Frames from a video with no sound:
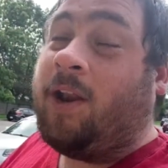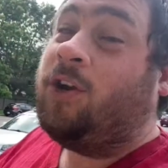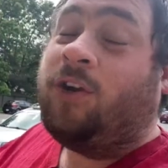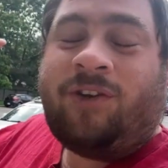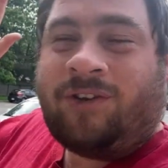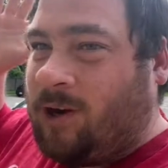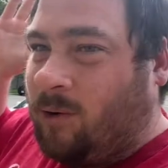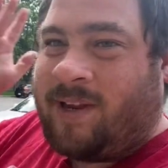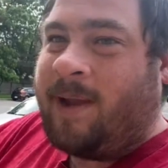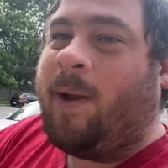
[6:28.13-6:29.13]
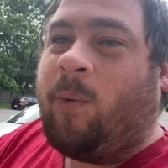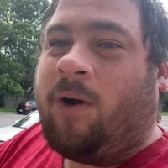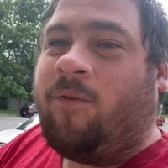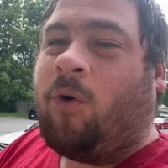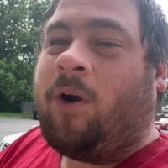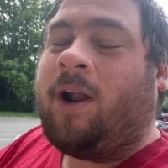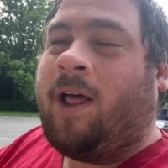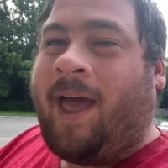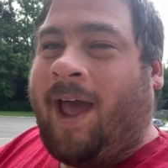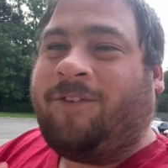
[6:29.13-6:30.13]
You, don't take my word for it. I'll
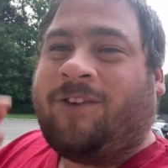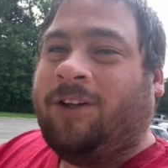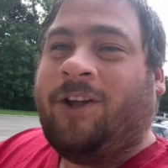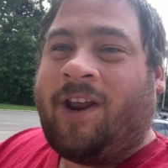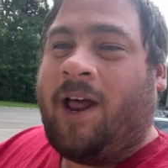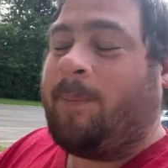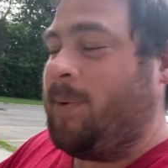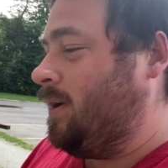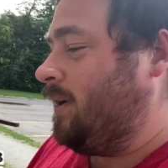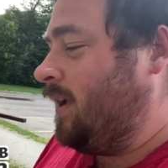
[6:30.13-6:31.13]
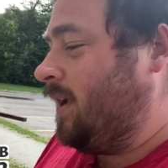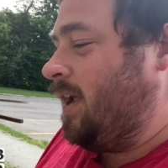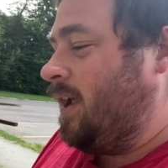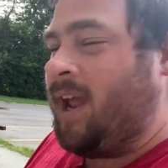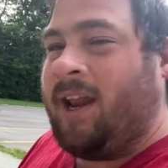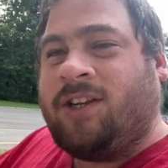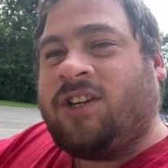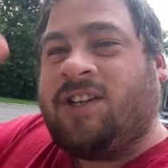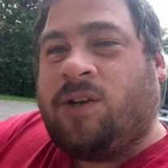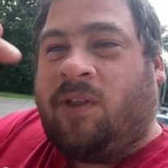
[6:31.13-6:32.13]
have to look it up and and let you
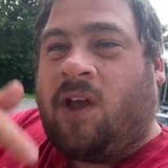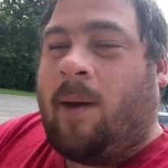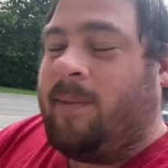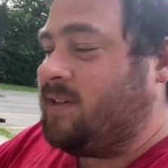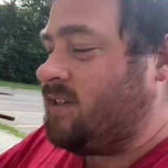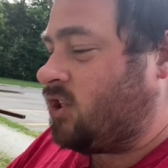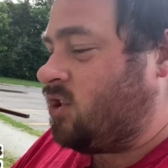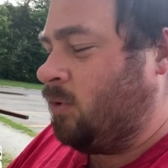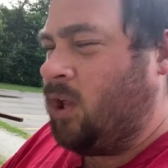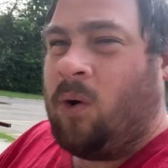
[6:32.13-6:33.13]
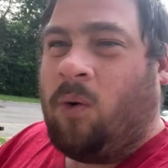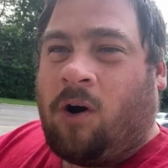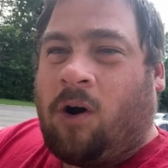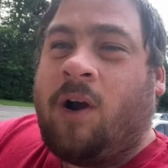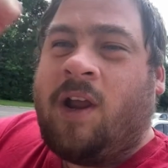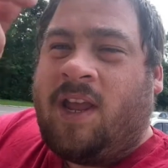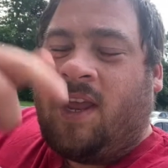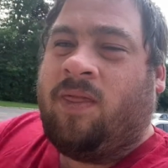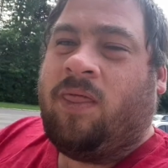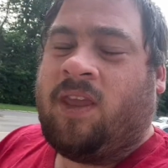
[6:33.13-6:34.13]
guys know in the comments section below or
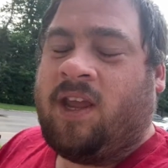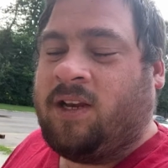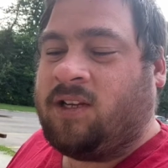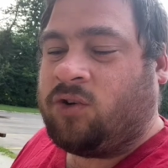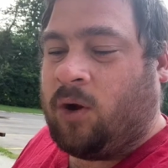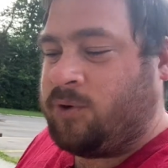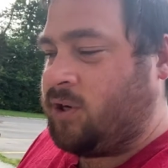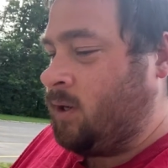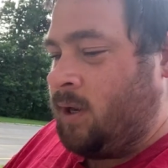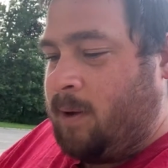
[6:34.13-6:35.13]
in the description.